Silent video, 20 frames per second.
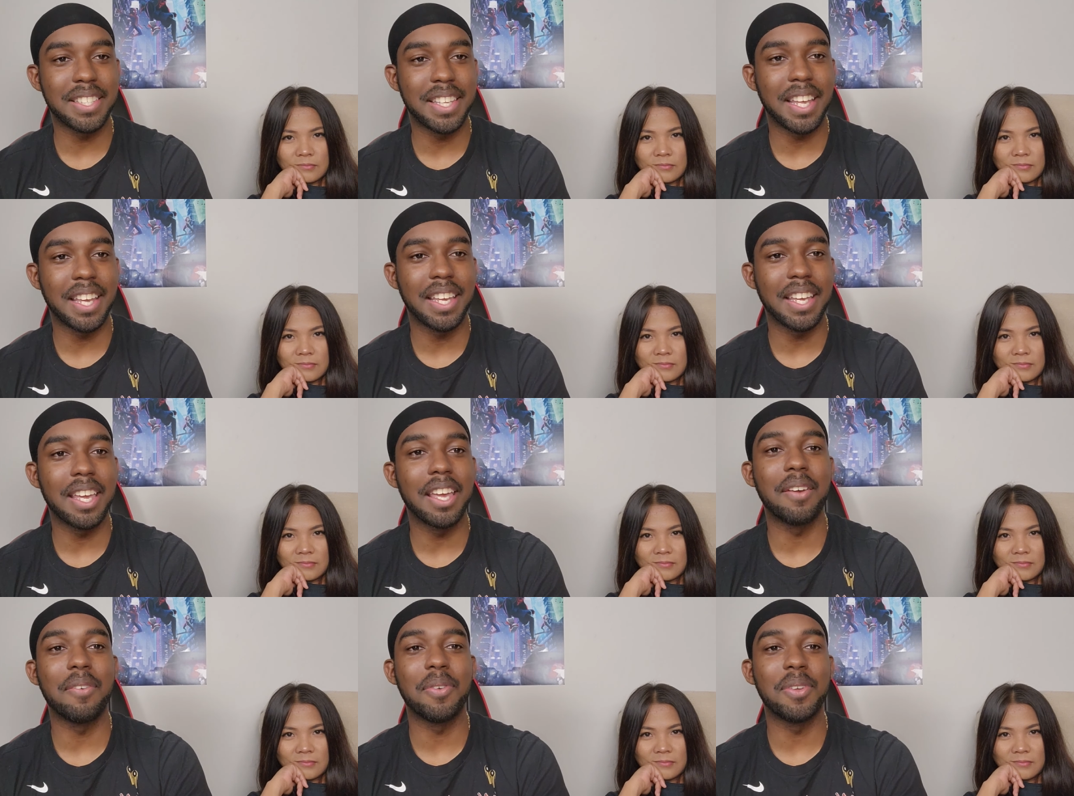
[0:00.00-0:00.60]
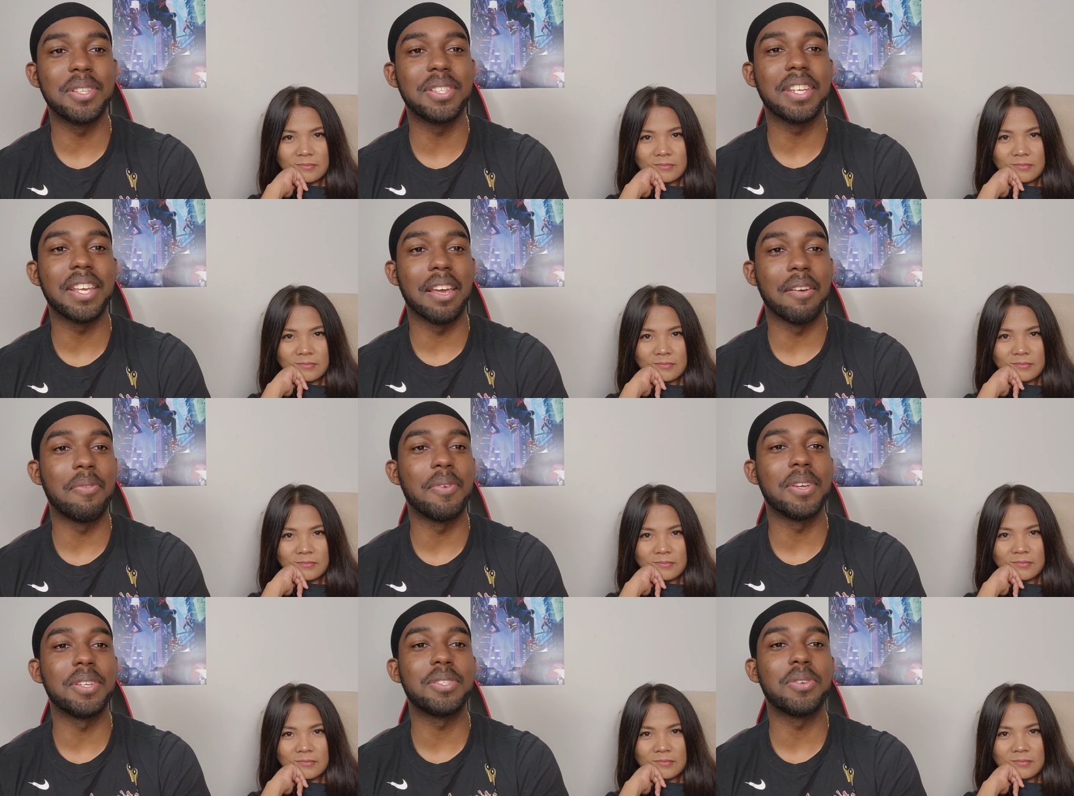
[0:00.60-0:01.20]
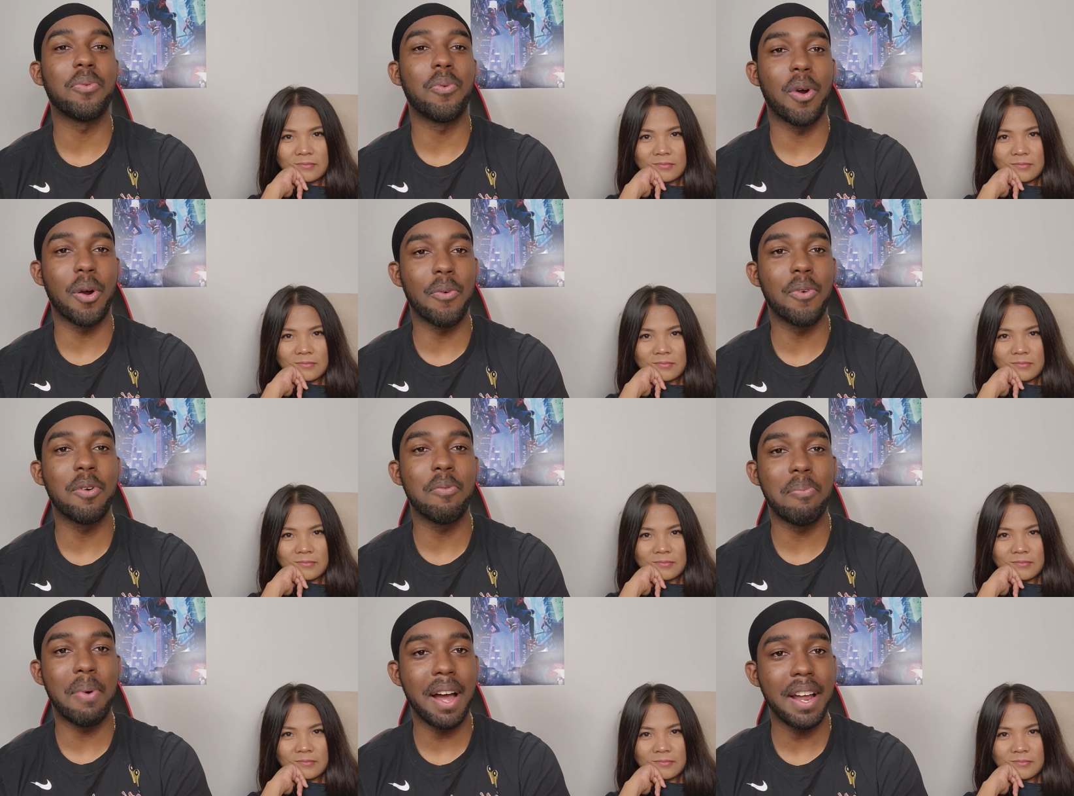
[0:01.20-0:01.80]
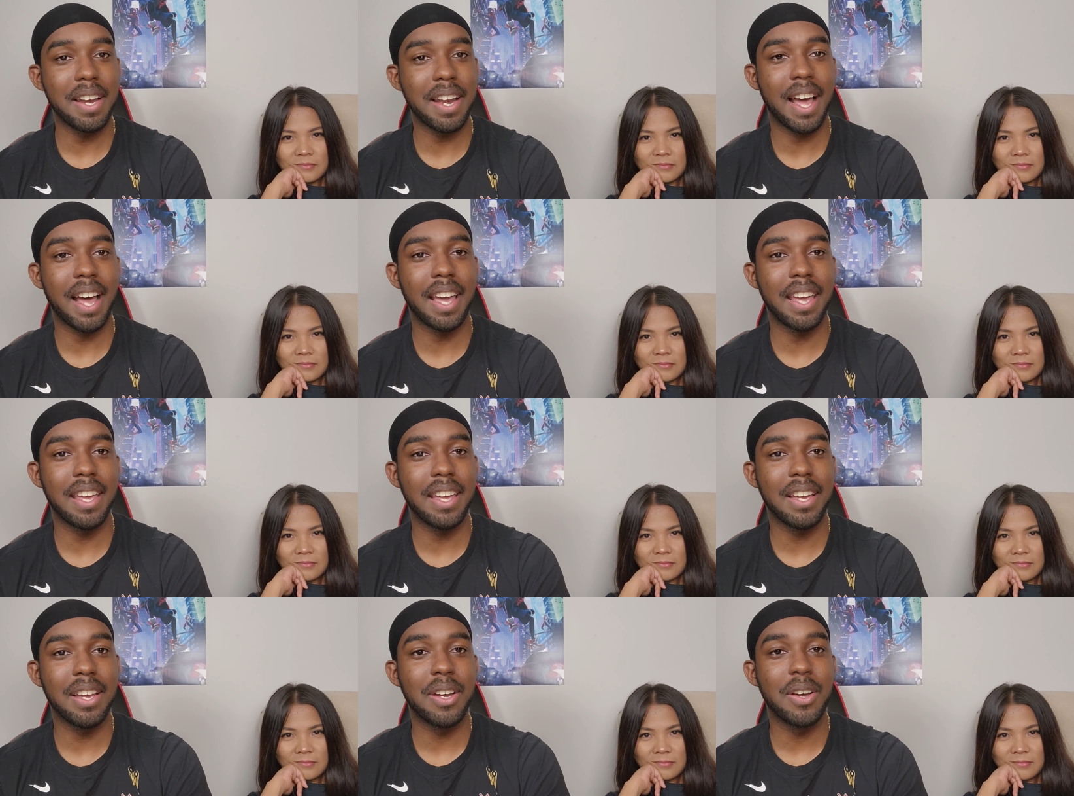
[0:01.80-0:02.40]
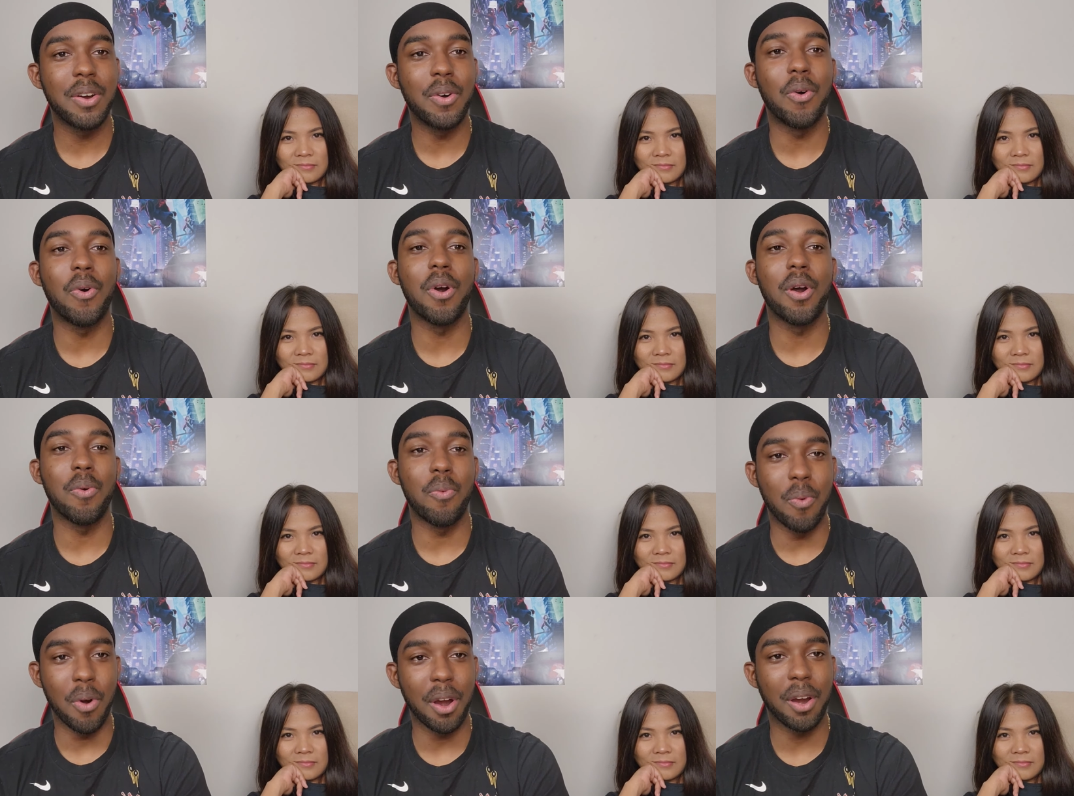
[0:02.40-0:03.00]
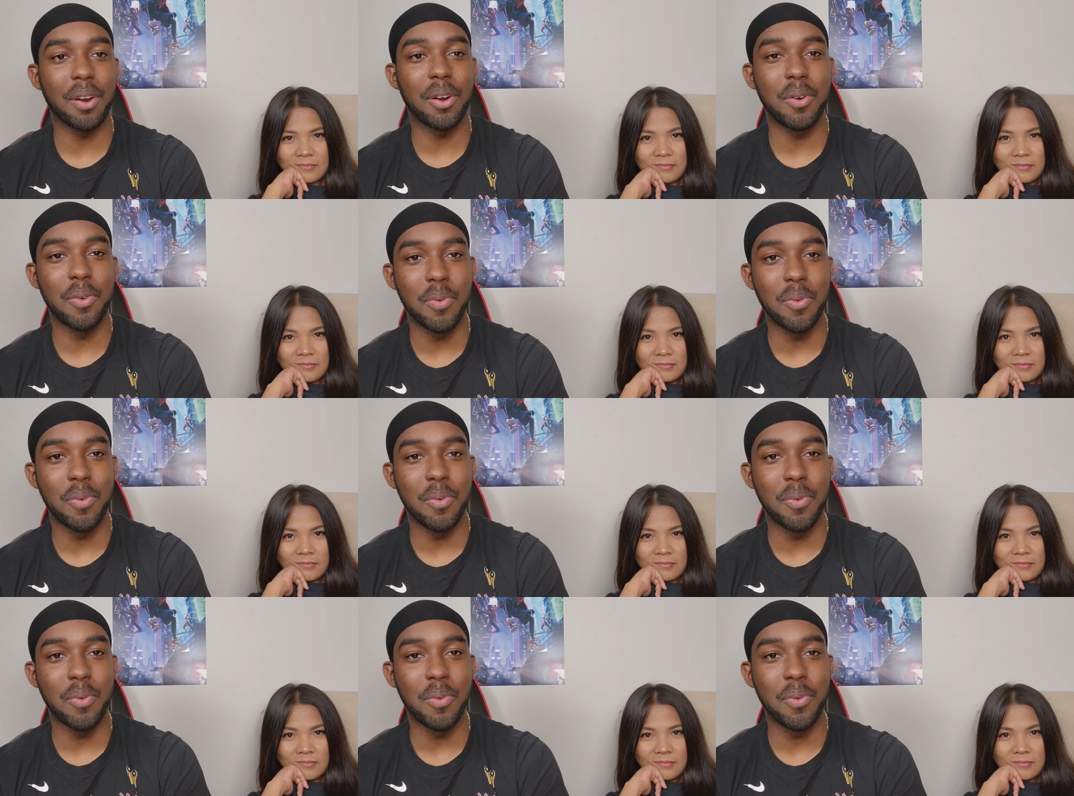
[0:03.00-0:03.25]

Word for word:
Speaker 1: think. If it's if it's werewolf by night or a regular